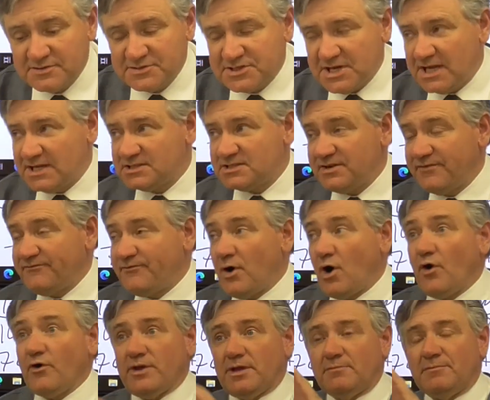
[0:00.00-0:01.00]
change in
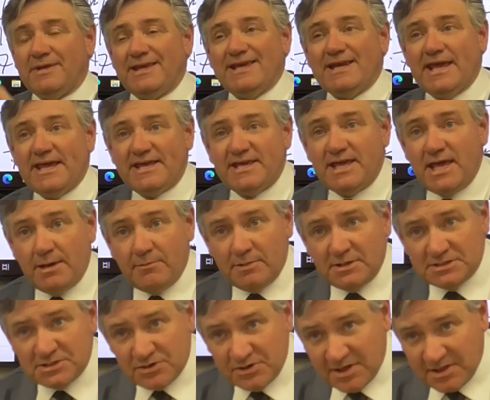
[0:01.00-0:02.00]
volume. In a
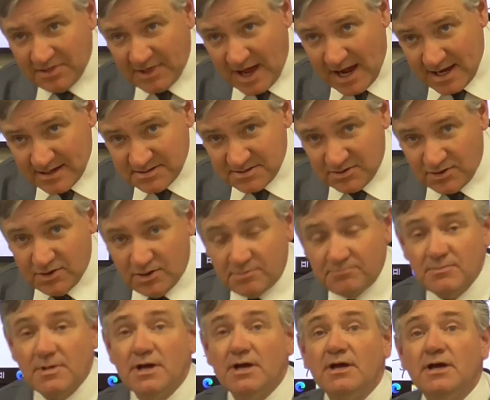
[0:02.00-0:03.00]
chemistry
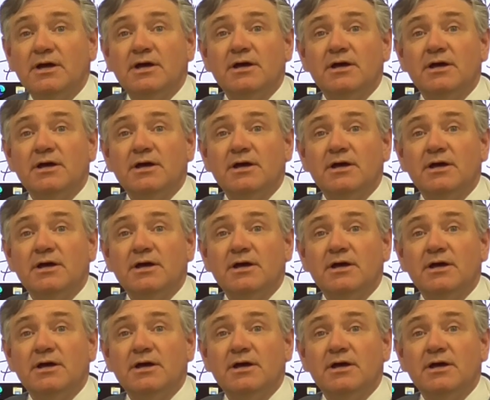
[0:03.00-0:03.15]
classroom,